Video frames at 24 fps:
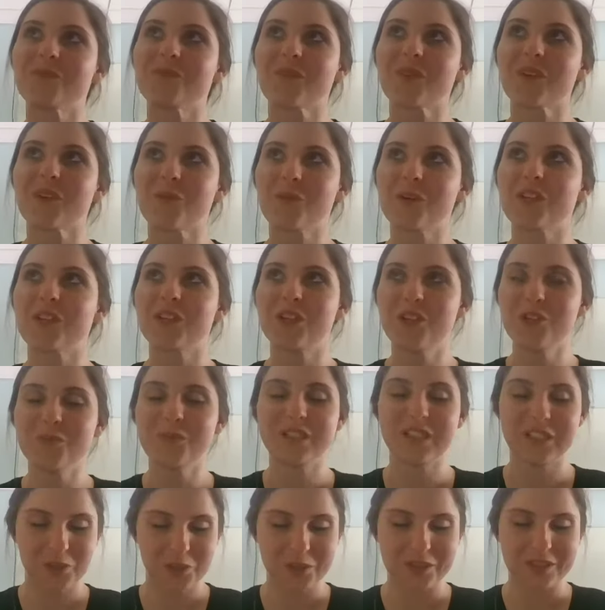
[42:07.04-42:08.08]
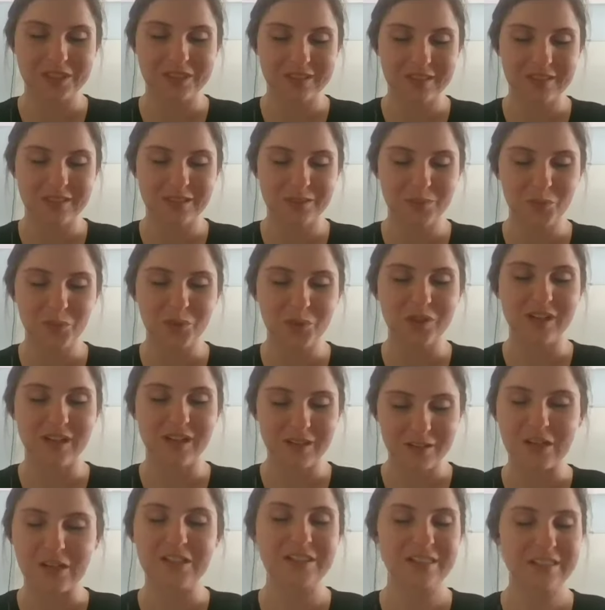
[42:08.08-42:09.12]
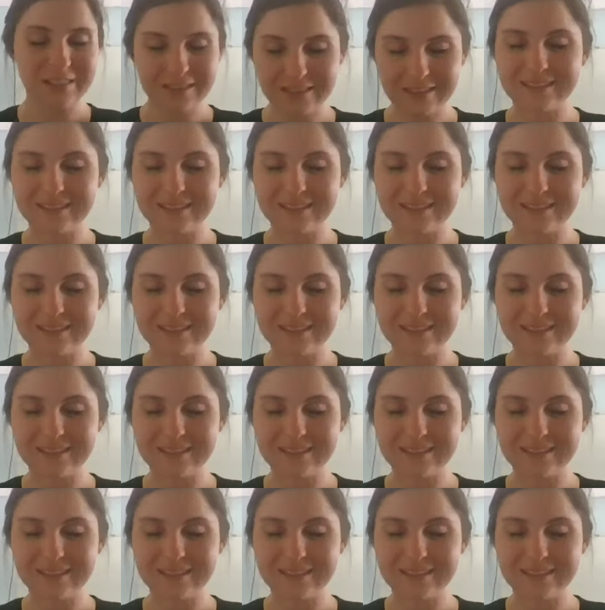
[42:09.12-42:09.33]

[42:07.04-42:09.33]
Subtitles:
with human interests more at heart.